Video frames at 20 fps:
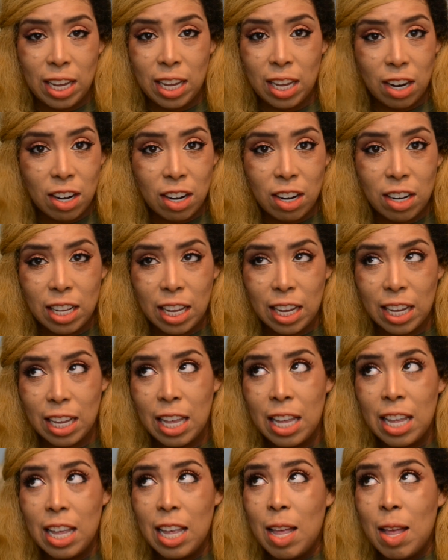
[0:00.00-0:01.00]
here. Like,
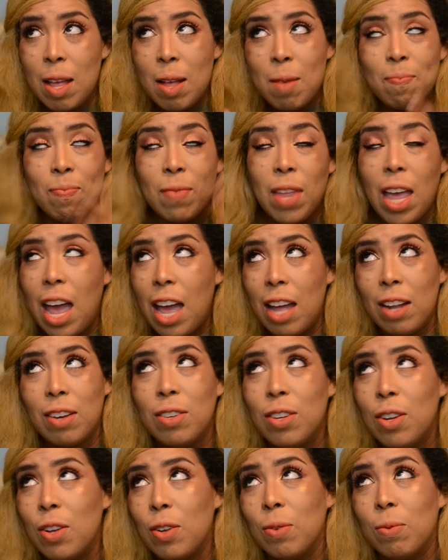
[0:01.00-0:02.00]
I
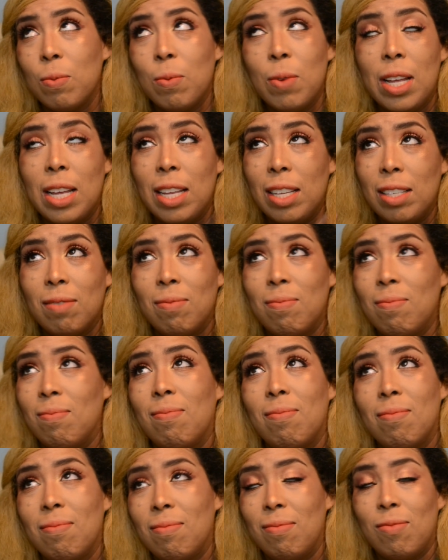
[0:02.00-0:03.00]
don't know
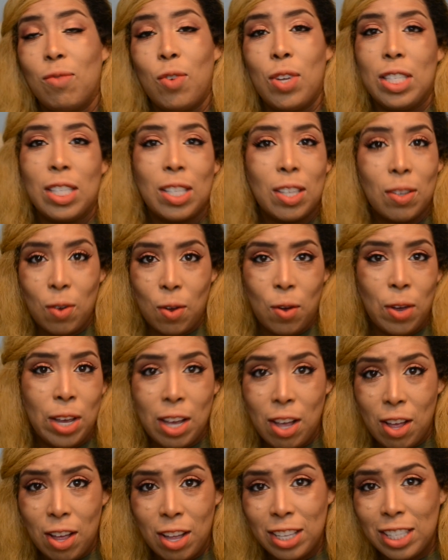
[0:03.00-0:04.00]
what's
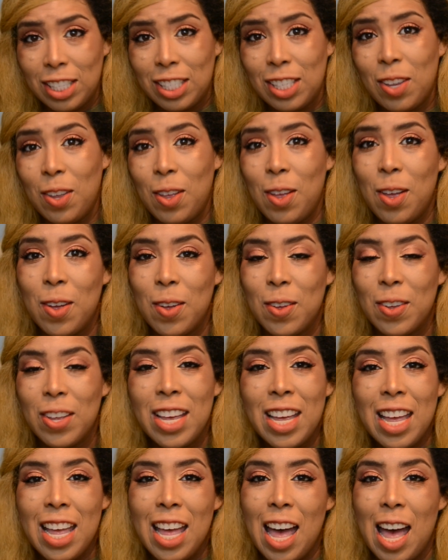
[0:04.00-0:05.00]
going on. So
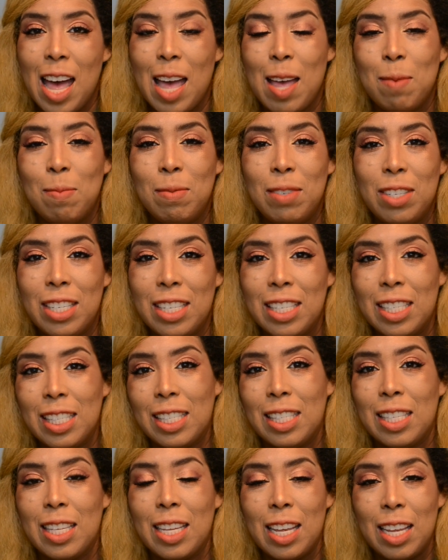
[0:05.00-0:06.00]

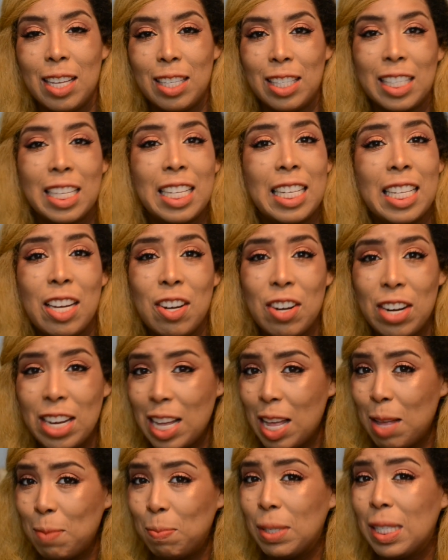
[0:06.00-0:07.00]
it's
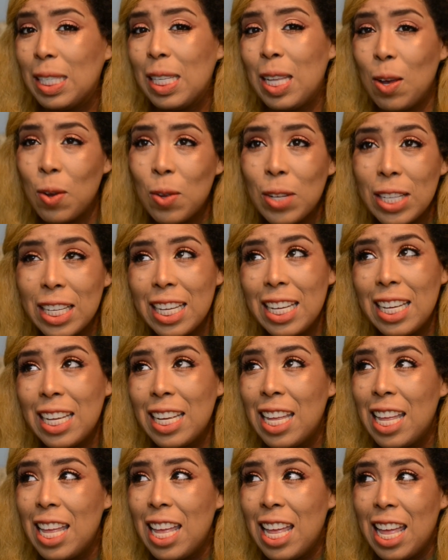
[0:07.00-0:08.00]
clearing up
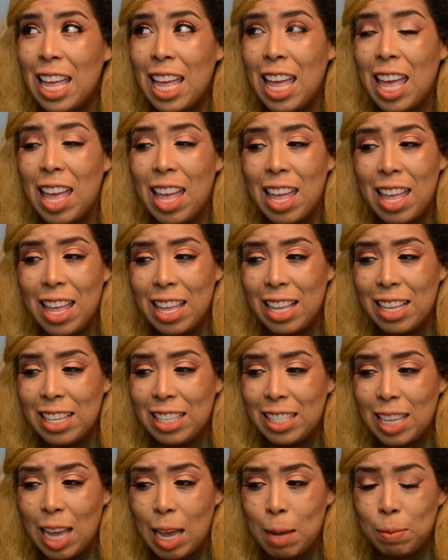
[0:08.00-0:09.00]
slowly
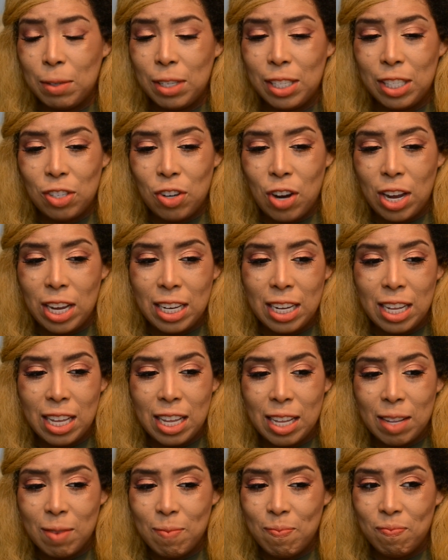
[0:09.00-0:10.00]
and I'm just trying
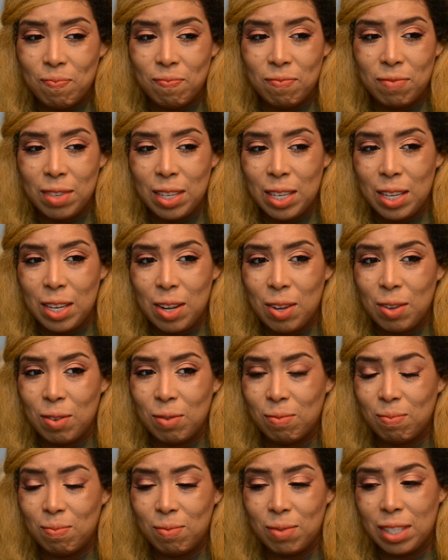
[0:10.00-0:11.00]
to, you know,
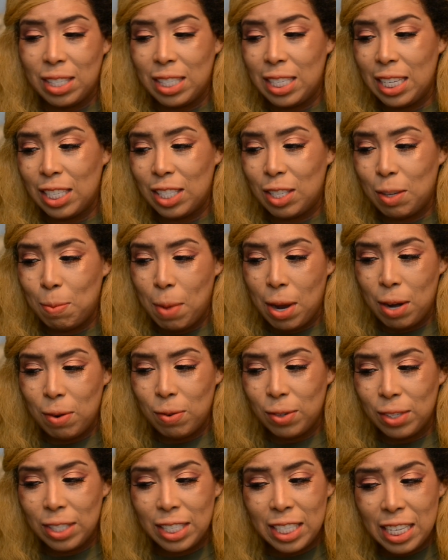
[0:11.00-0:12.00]
stick to my
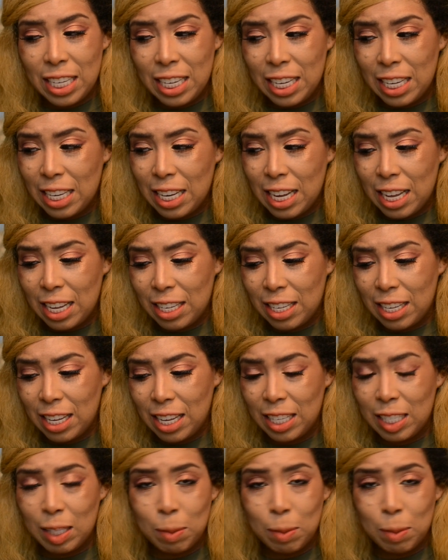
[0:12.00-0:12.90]
routine, and